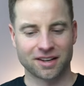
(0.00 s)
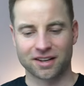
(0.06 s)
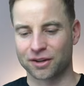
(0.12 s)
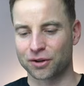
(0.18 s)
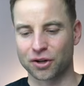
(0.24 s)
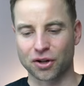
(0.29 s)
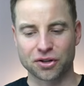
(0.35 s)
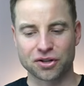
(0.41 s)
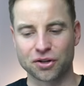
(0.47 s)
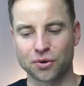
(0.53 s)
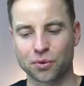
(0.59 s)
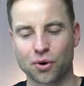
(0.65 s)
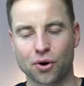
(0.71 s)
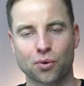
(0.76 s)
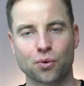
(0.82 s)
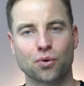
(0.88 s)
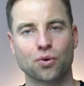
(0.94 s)
You don't know
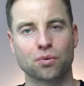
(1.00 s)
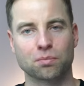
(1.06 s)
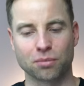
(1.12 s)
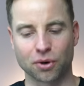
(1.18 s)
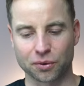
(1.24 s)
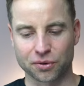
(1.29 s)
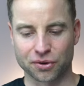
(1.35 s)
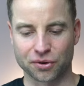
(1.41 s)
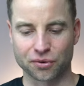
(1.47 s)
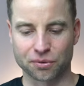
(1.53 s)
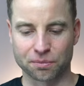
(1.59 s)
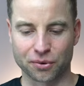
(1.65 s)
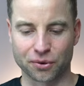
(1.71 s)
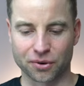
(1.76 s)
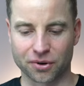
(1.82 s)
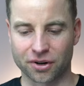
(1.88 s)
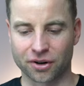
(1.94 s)
who bought your
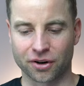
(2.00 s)
book